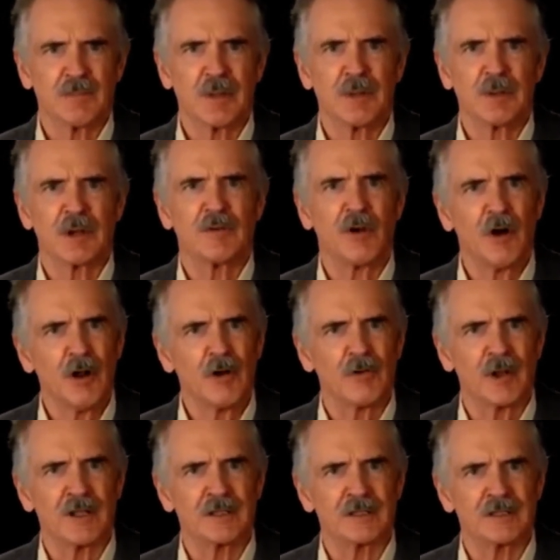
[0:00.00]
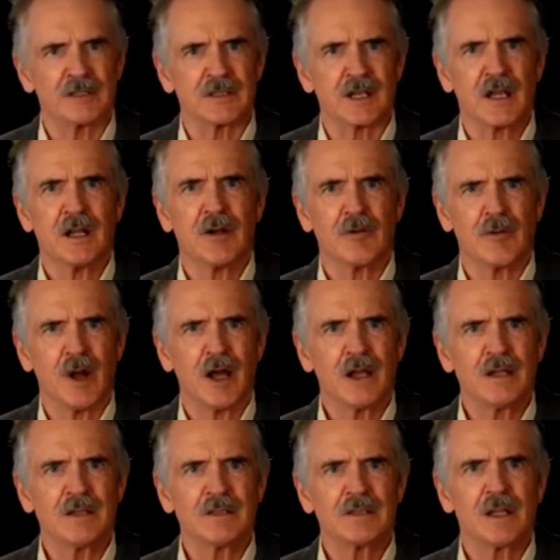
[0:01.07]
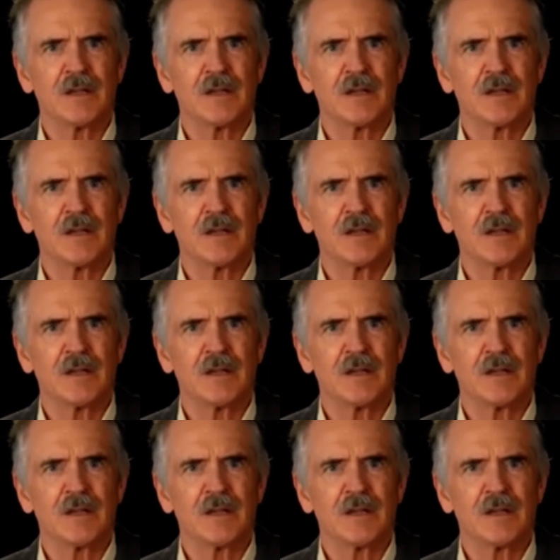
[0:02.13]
people of all races rise